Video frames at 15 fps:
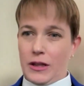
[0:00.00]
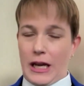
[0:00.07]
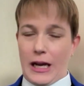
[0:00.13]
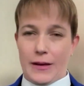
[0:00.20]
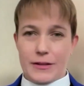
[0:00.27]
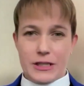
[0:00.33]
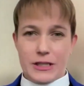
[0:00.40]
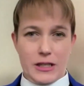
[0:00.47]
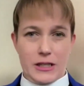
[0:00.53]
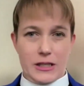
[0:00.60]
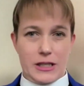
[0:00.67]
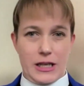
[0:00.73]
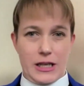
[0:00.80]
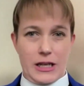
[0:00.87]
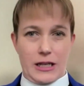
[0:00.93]
I was gonna
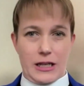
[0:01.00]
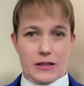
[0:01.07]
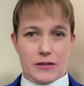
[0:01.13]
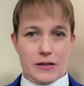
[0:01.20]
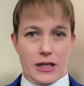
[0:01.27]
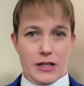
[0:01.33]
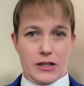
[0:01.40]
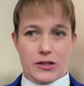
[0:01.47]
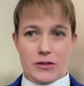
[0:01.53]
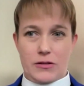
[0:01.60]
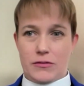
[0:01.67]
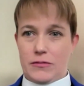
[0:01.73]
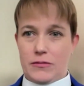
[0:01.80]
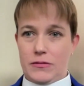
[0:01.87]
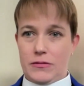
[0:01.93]
say, I
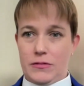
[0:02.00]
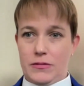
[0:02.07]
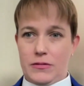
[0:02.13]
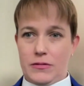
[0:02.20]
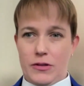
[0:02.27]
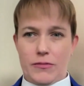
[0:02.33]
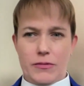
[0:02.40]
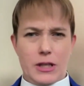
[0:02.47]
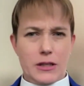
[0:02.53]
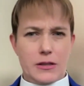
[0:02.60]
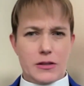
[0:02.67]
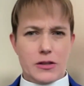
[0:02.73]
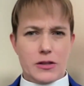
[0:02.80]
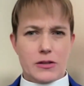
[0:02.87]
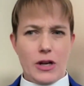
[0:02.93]
don't think
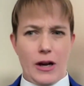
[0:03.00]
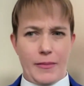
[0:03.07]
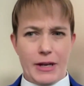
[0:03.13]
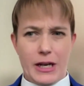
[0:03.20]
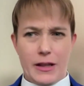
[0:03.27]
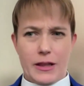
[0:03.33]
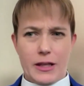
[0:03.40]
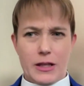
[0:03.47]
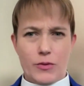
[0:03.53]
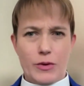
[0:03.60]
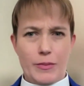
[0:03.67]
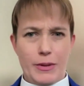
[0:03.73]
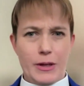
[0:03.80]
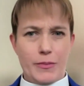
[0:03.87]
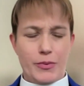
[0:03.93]
so. I mean, I think there
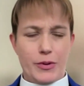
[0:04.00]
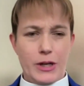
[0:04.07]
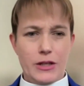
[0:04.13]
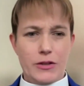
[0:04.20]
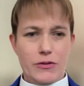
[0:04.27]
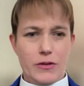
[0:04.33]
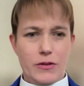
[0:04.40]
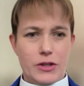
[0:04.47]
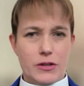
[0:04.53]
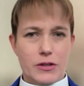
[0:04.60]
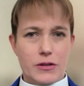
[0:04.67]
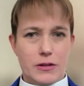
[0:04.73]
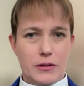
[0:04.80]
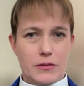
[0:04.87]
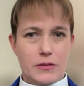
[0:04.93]
would be a pretty
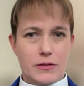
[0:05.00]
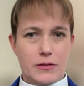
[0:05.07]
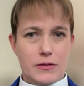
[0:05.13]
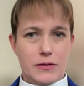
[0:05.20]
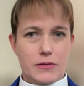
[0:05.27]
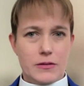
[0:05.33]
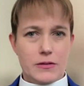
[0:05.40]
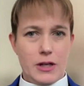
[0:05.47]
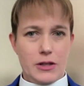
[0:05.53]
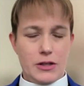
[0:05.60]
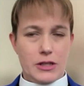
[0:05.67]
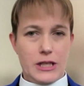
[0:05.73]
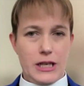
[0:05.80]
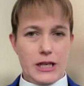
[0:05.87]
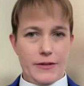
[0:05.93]
universal
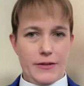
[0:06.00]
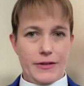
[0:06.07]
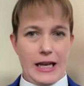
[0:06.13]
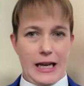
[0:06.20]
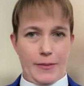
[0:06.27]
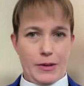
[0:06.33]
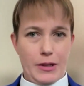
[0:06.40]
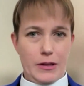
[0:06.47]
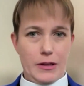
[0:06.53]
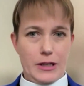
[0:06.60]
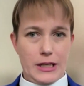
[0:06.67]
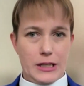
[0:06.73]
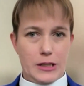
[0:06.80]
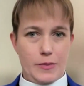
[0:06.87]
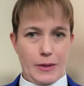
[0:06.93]
understanding of capital
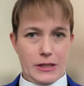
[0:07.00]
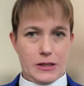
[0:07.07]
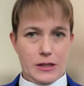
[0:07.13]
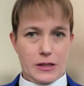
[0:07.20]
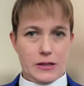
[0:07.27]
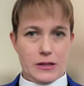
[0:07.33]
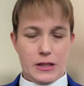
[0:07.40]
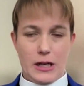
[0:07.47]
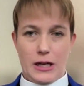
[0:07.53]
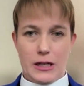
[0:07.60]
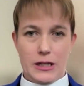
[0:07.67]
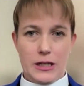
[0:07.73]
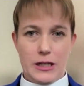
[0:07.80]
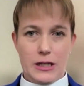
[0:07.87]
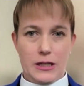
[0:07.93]
expenses,
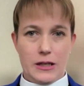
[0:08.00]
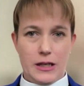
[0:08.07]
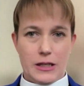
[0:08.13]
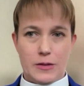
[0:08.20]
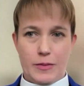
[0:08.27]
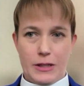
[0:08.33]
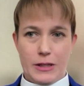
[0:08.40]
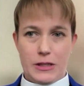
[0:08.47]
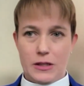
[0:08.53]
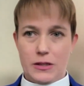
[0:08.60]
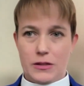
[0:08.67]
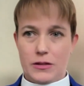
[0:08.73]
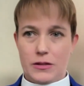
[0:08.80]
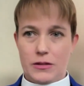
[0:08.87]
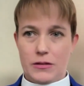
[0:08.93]
i.e.
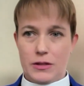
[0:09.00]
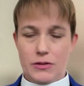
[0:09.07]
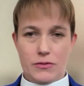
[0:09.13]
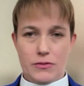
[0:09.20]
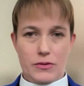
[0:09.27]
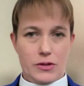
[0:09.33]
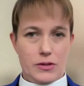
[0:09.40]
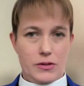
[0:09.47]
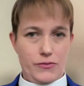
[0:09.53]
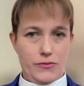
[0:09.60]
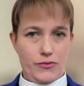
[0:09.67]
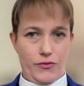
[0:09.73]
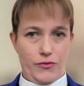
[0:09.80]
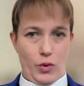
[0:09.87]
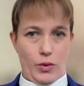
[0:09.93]
expenses used
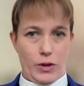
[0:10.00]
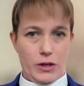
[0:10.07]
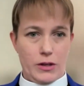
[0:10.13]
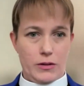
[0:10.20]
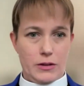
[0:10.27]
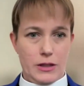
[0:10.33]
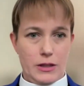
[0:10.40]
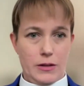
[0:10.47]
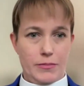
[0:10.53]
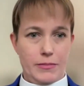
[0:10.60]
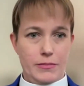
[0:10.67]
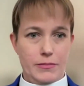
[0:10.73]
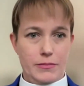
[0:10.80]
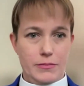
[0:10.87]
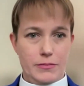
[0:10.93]
for the
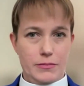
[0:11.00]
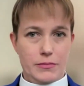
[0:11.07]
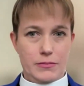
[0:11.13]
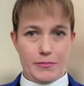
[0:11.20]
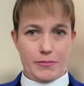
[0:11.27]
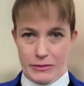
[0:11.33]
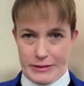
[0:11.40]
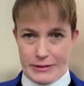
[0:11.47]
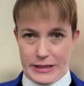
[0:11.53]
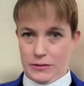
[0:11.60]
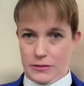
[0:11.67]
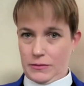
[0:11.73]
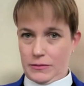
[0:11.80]
building.